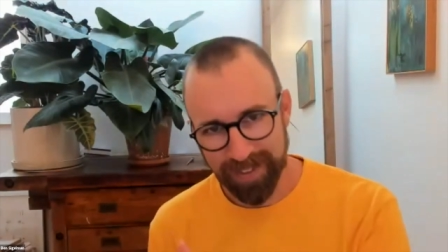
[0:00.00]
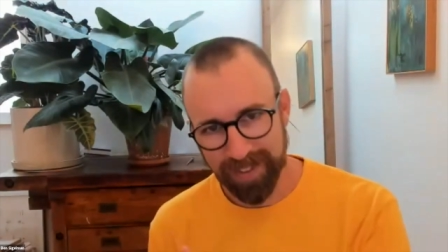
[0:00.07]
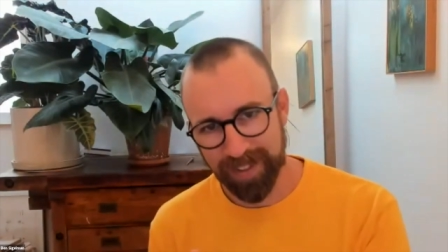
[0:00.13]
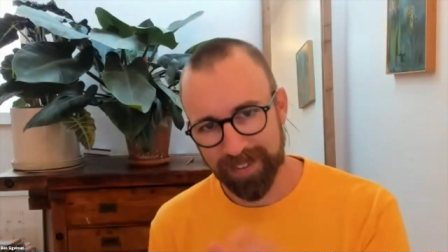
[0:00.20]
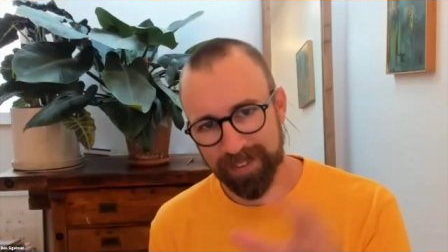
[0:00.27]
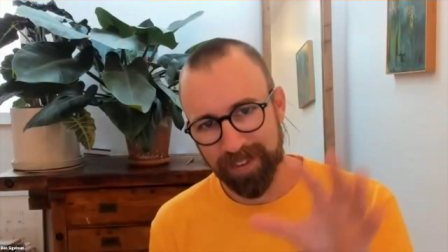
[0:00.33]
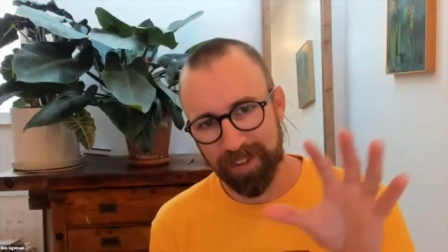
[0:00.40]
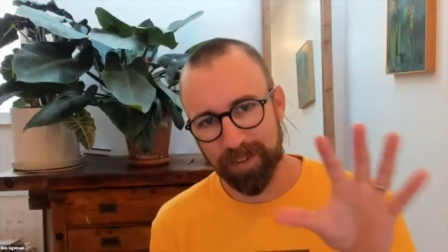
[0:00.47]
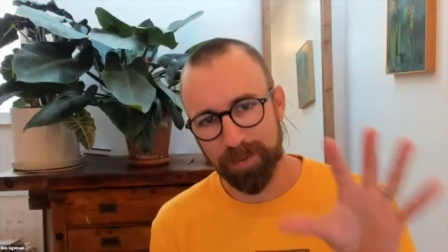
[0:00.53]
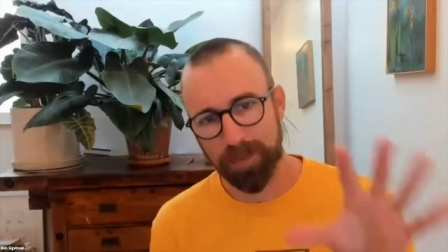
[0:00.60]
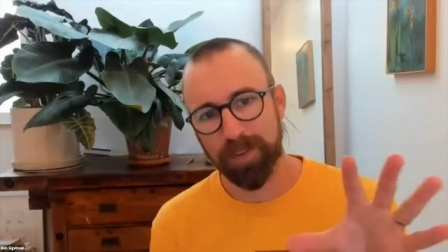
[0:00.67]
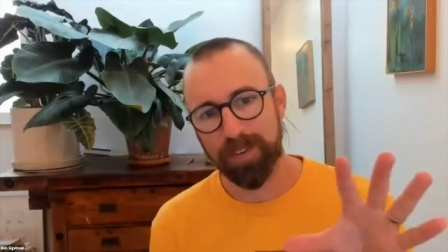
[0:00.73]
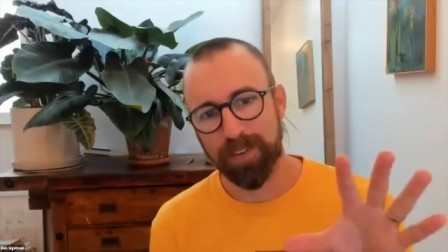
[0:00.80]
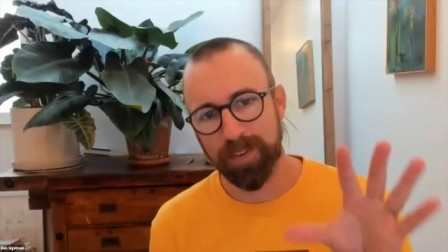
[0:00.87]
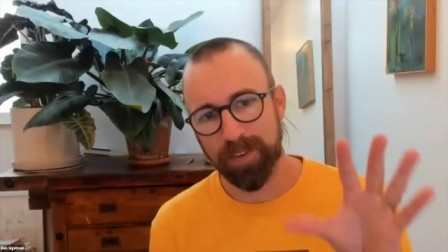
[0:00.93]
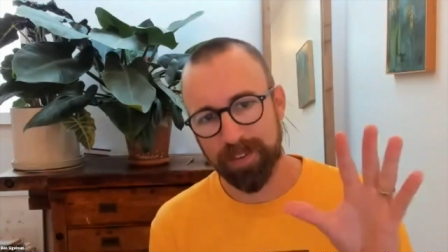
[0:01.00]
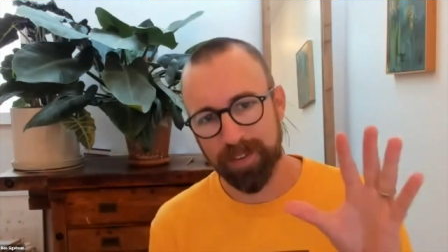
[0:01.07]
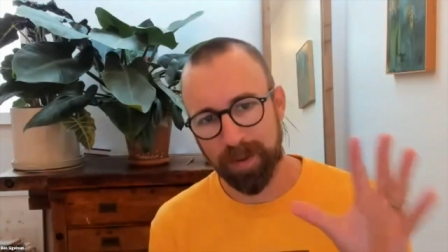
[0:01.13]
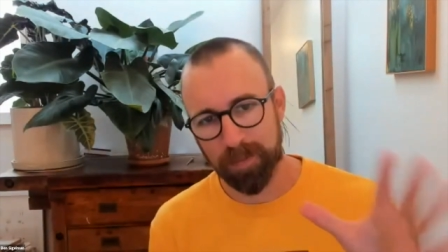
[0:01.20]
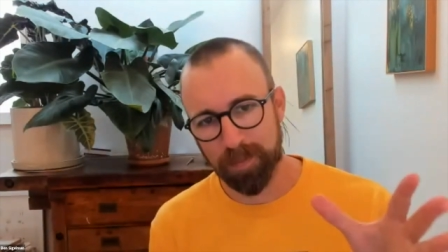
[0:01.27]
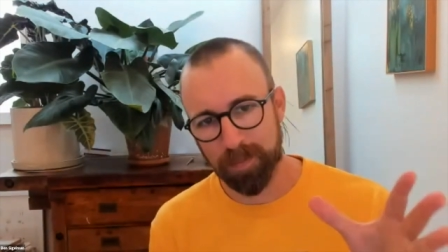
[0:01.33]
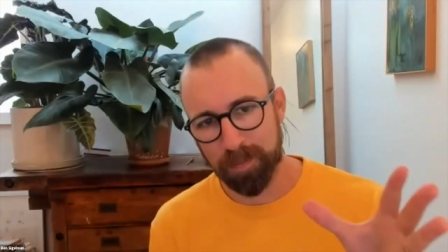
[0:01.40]
Like start with
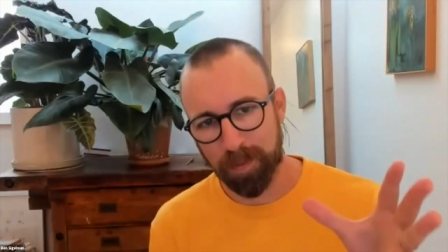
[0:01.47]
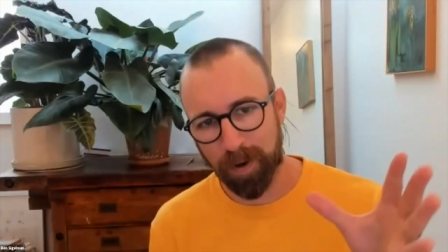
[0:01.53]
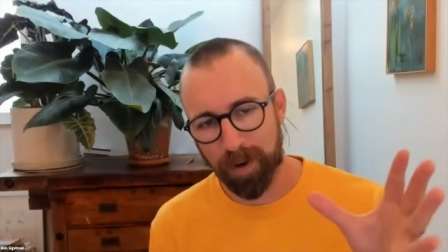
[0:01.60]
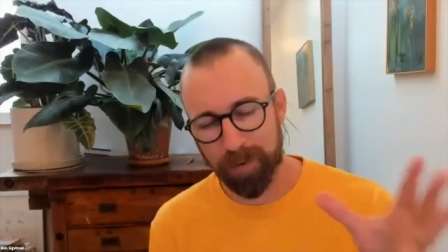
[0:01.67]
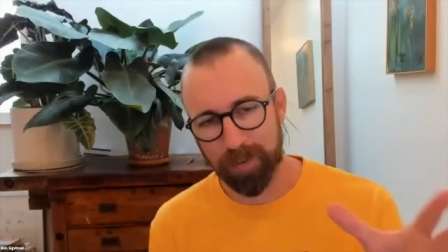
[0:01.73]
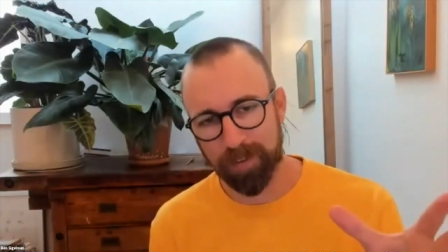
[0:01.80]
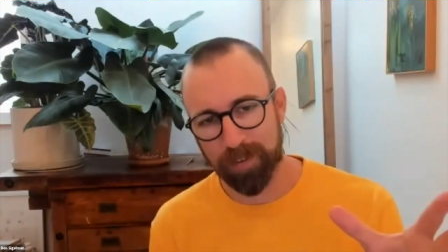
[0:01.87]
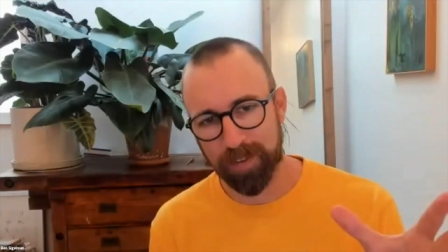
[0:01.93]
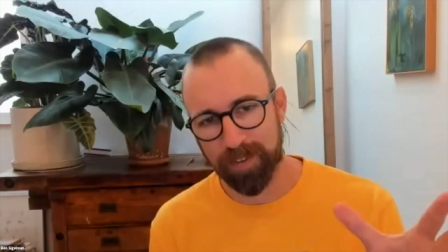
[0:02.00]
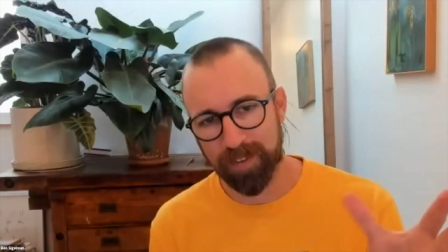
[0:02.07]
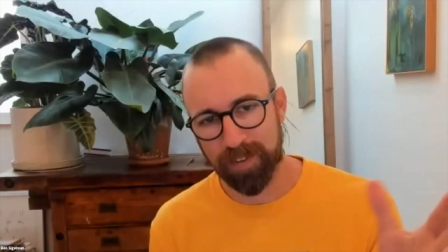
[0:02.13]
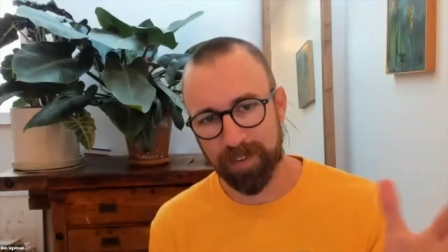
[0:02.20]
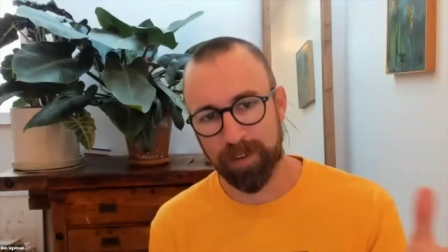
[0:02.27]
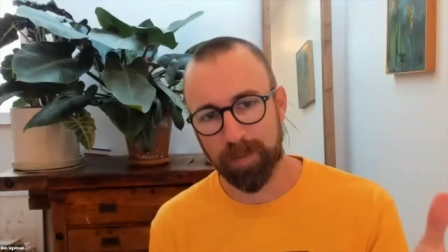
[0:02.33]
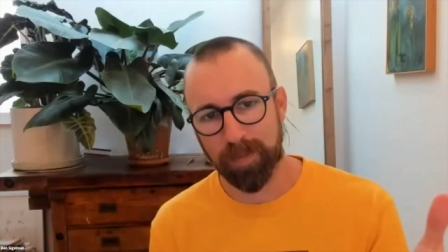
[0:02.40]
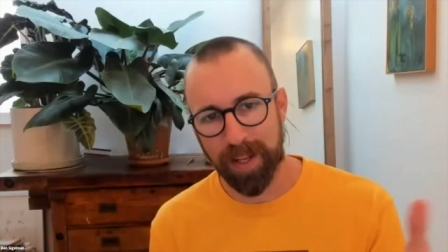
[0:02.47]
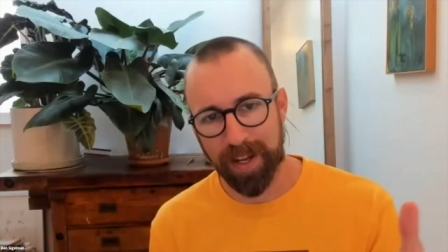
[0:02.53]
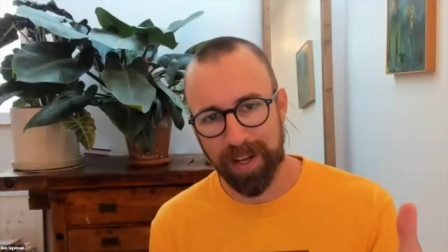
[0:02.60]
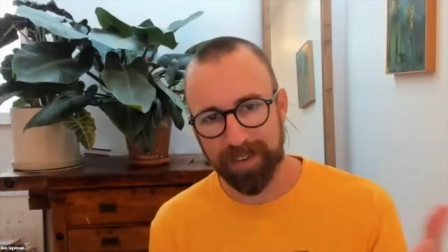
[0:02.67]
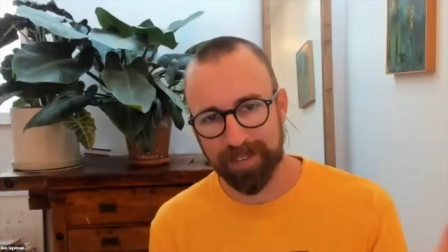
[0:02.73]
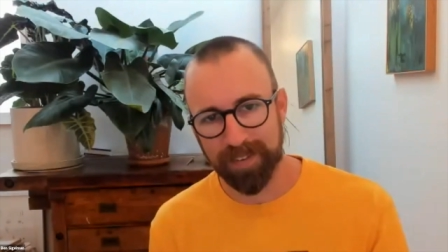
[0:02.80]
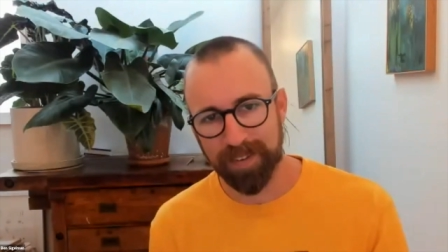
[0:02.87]
some part of the system that
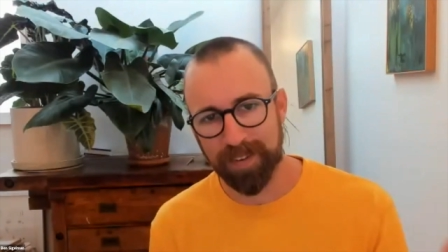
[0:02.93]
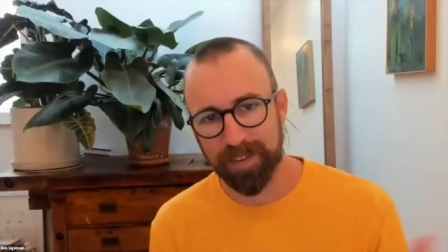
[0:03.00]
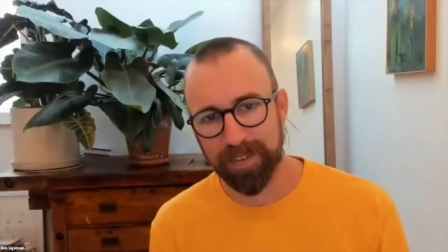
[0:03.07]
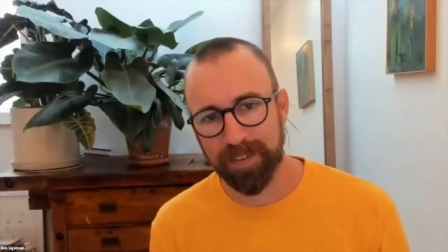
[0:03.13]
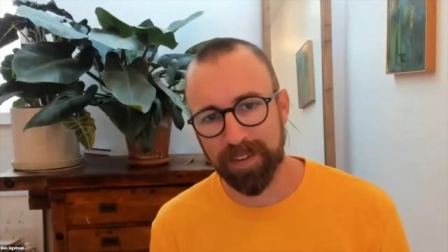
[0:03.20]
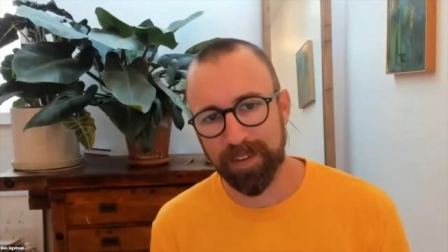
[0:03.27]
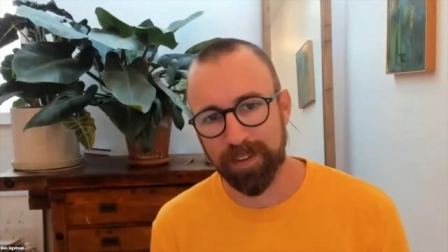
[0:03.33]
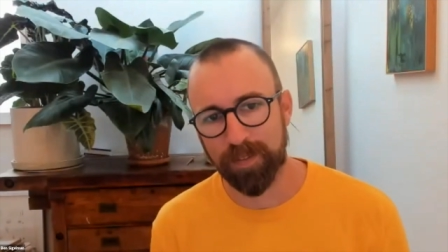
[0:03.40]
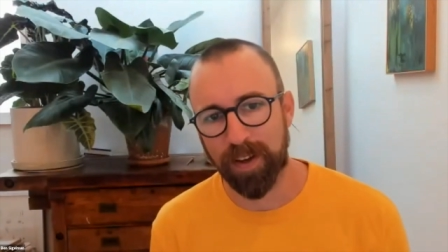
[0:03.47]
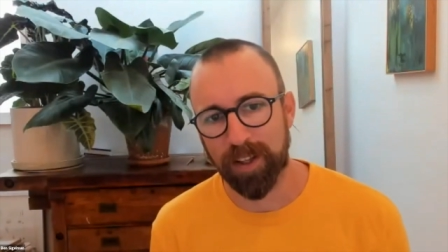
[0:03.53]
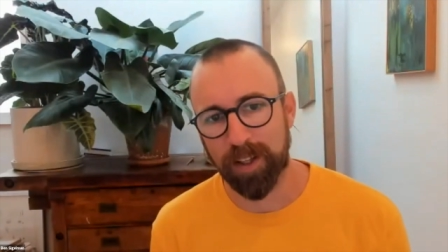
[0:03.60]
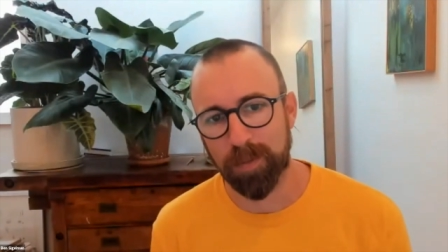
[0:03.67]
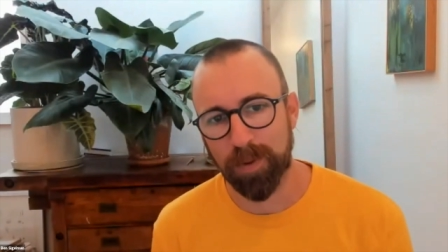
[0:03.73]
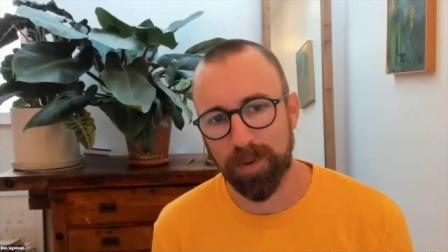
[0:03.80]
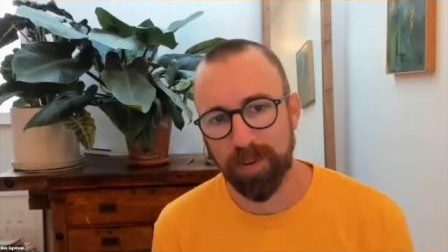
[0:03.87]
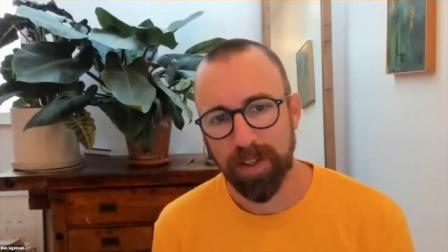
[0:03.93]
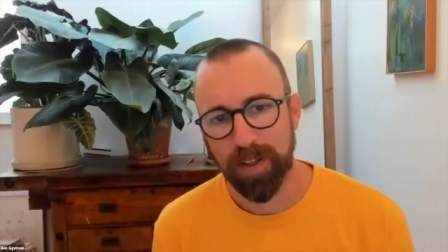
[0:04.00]
actually is valuable